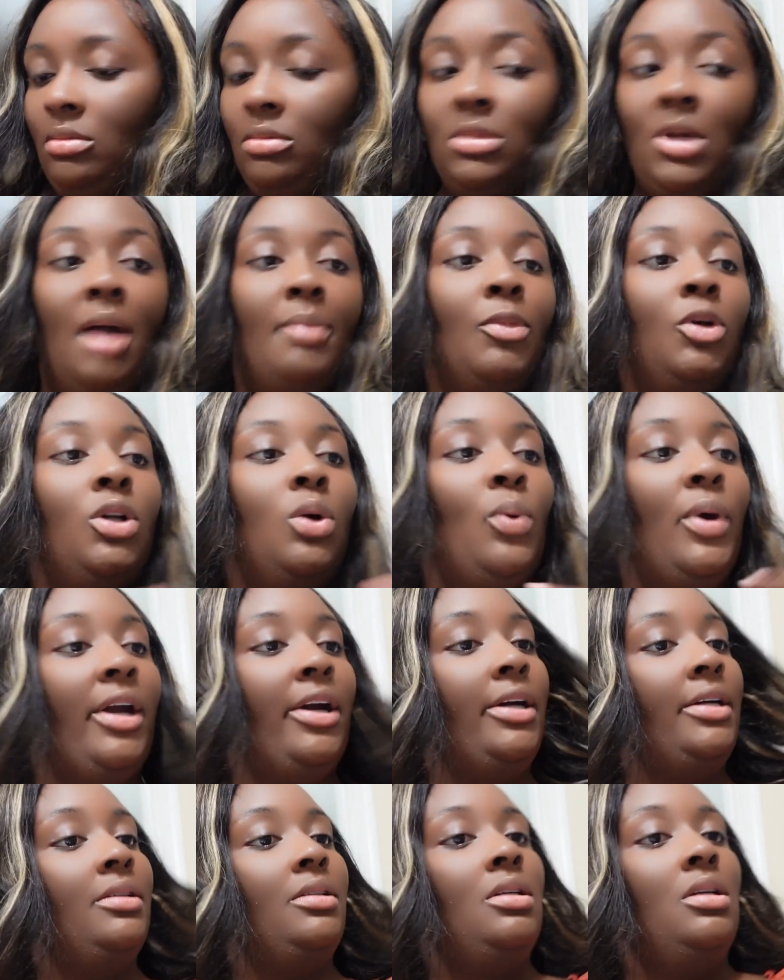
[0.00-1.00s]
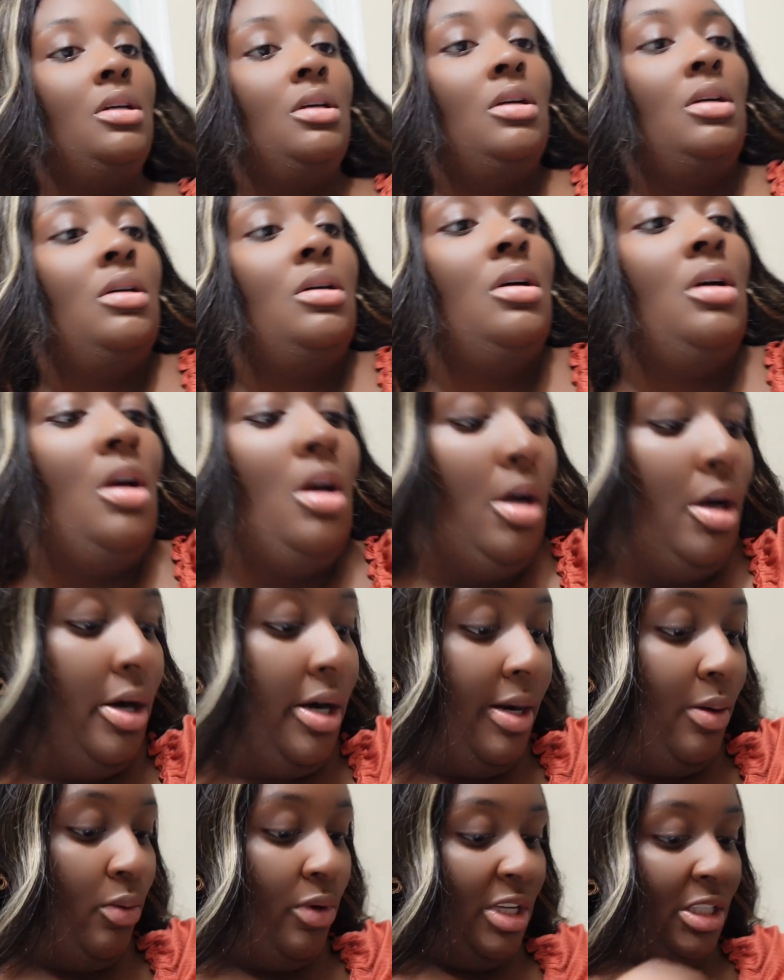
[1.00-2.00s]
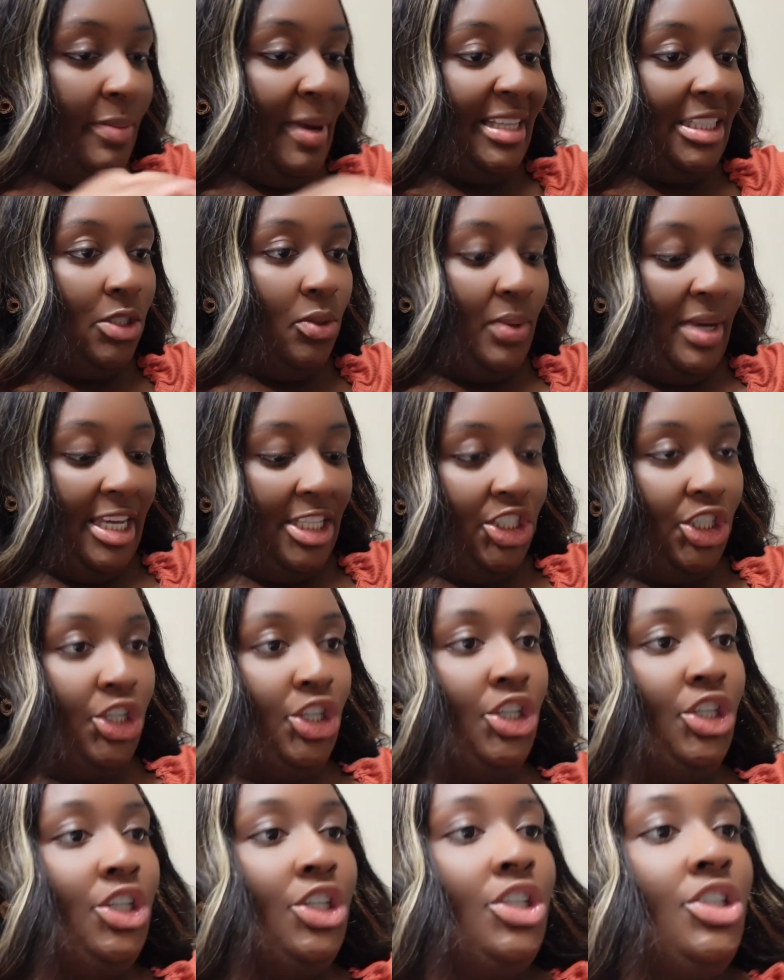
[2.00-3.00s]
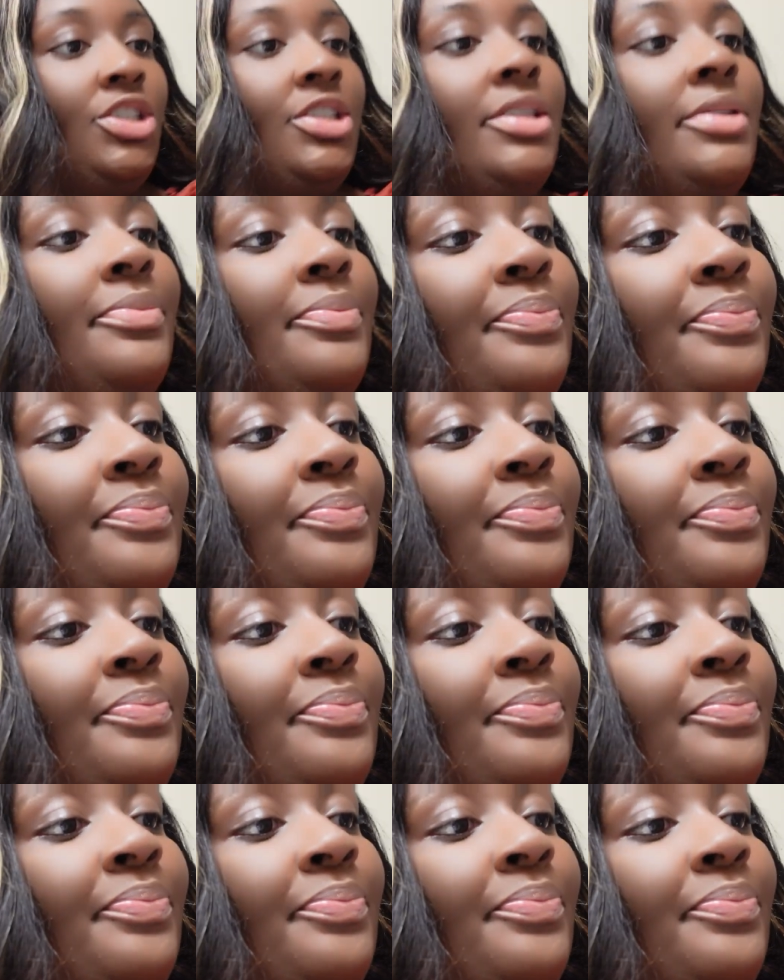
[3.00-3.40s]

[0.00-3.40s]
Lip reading: gonna wear it. All right, where's my tweezers?